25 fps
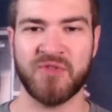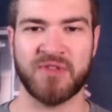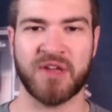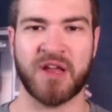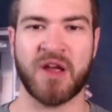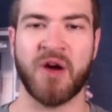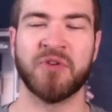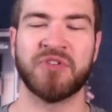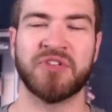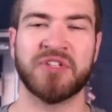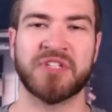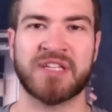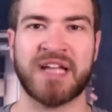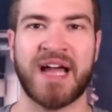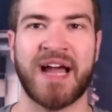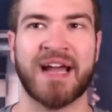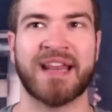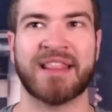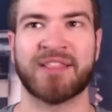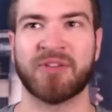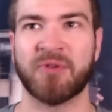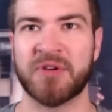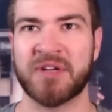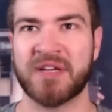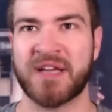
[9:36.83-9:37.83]
The coaches kind
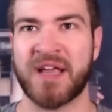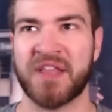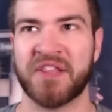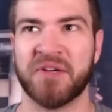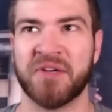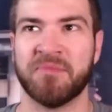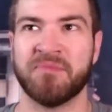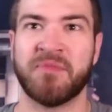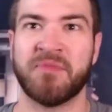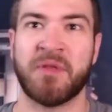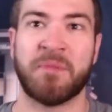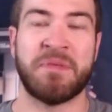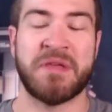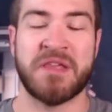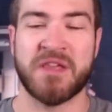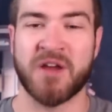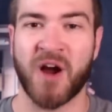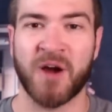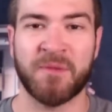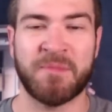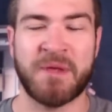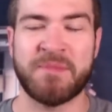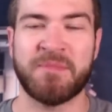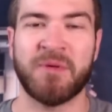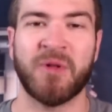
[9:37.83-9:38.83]
of throw it together. The
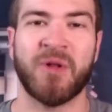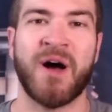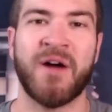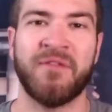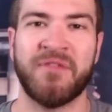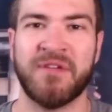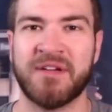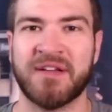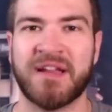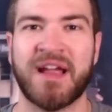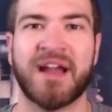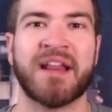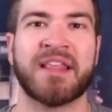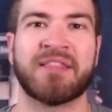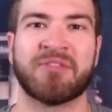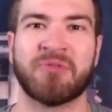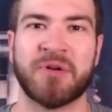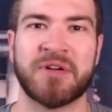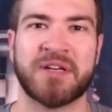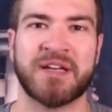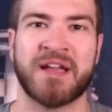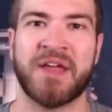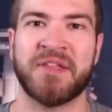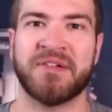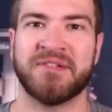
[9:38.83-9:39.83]
PR people often kind of throw it
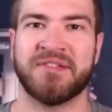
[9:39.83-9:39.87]
together,